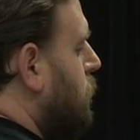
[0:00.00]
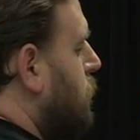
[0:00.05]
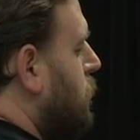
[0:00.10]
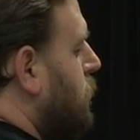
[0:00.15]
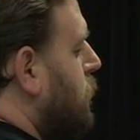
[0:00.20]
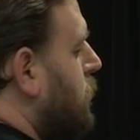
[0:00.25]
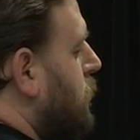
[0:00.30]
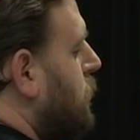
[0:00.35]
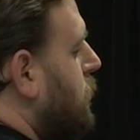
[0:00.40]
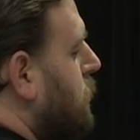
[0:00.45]

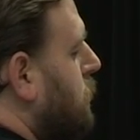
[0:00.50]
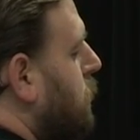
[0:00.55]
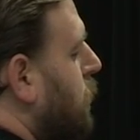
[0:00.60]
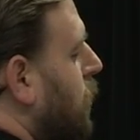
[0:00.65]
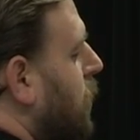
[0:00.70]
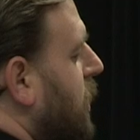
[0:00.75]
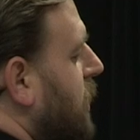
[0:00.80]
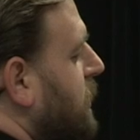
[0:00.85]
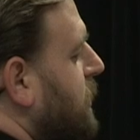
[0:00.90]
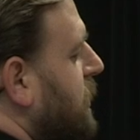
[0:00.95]
some
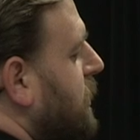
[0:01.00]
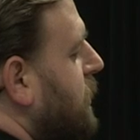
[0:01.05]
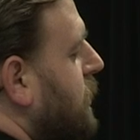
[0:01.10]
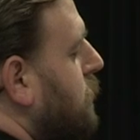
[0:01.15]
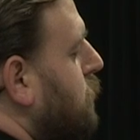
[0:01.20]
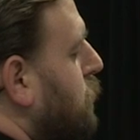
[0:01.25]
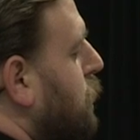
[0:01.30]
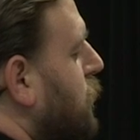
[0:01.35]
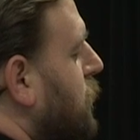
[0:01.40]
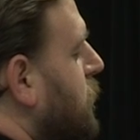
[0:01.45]
grasses
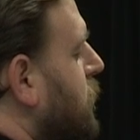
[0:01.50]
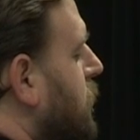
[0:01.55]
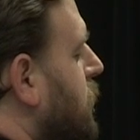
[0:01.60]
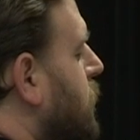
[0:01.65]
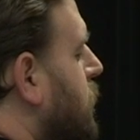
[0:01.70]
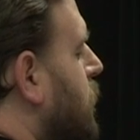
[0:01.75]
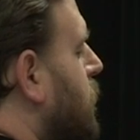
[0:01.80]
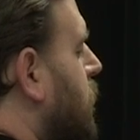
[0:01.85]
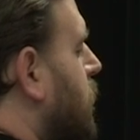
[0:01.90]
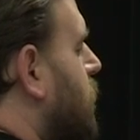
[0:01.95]
and bushes
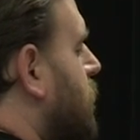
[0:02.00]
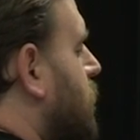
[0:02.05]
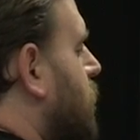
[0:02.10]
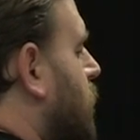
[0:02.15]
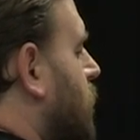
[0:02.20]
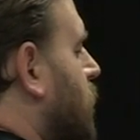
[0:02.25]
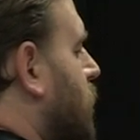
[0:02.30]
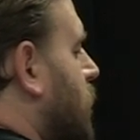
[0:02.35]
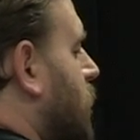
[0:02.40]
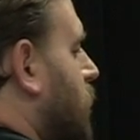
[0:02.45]
and things
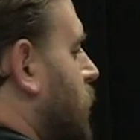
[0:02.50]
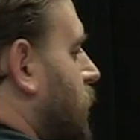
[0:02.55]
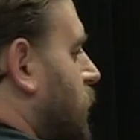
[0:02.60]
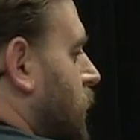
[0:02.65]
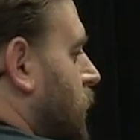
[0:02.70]
like that.